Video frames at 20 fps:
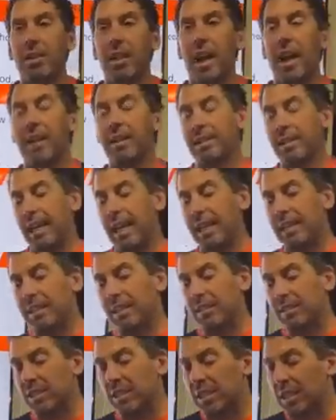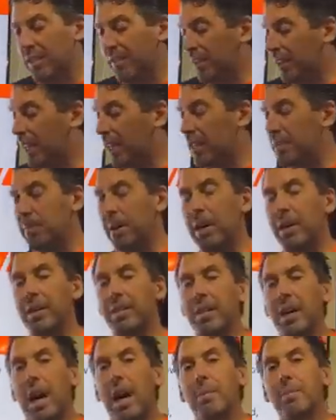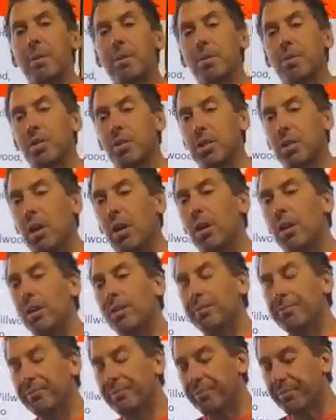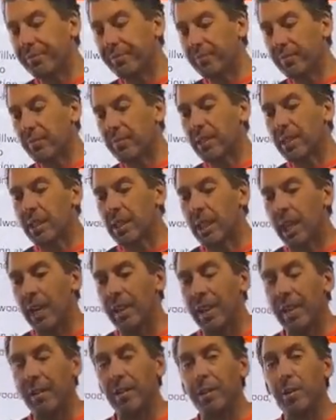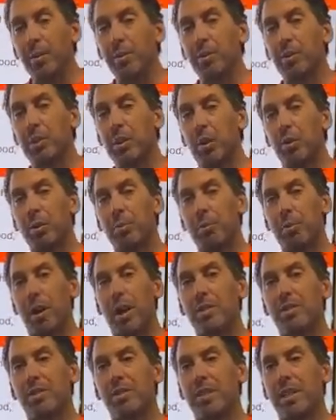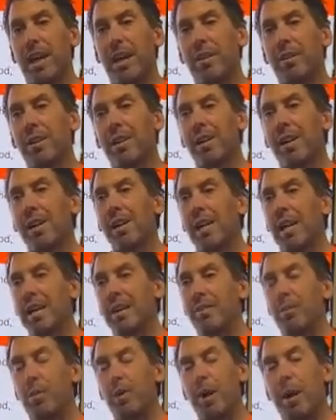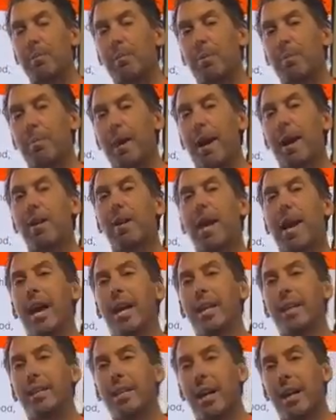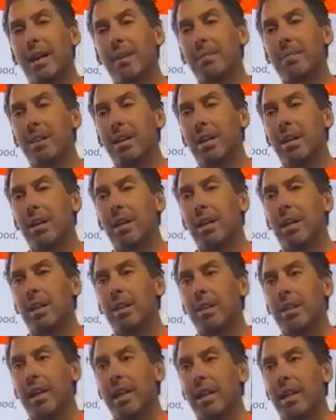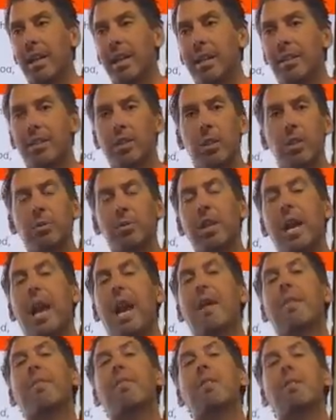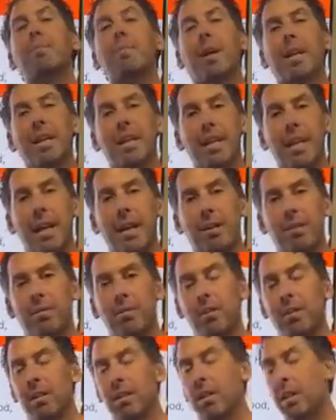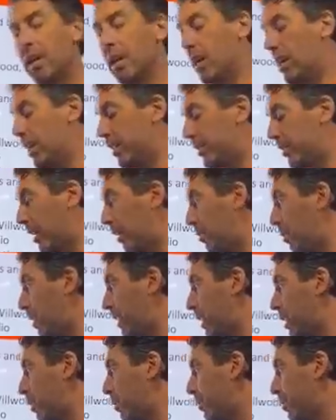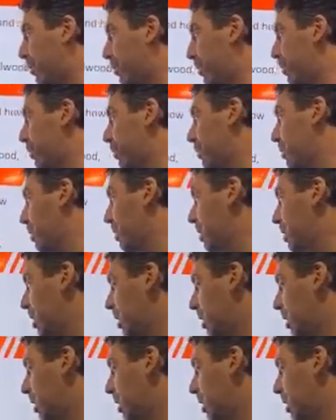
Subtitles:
that take a significant amount of time to install, and they do slow the process down. And if we're not prepared ahead of time, that it slows everybody down. So I want to go through